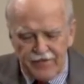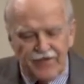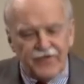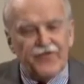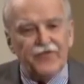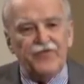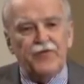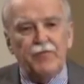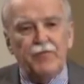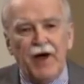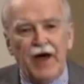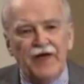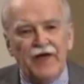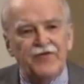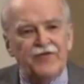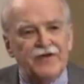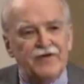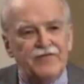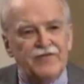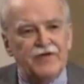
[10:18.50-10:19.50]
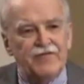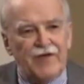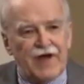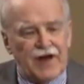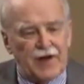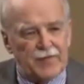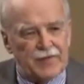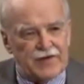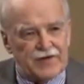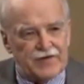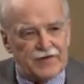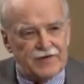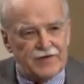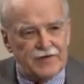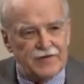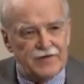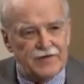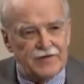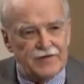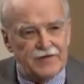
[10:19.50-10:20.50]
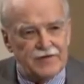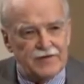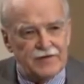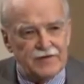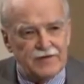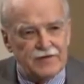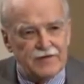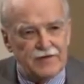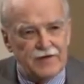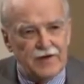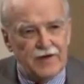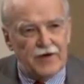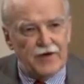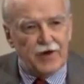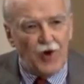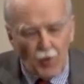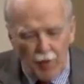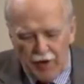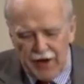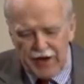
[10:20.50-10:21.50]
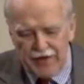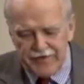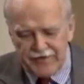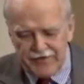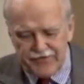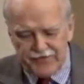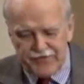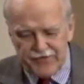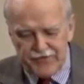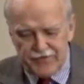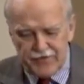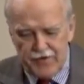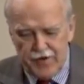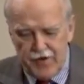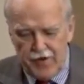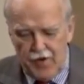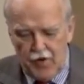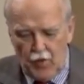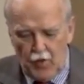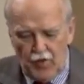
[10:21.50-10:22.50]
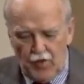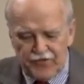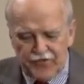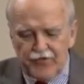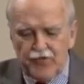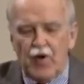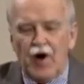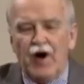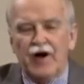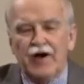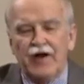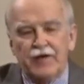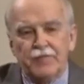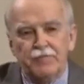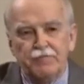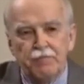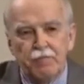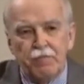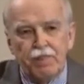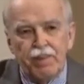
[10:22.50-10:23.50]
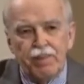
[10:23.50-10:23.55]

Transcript: This is a positive development. No politician wants to argue